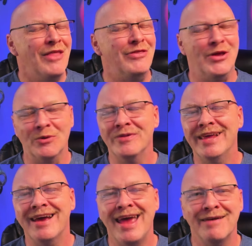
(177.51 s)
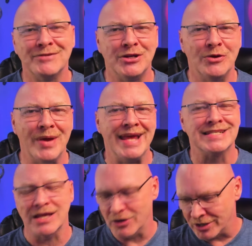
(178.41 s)
The only thing I have to do
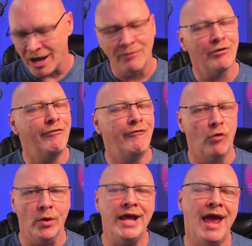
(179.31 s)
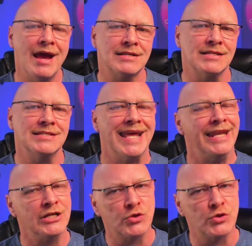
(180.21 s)
is cover 40 hexes in a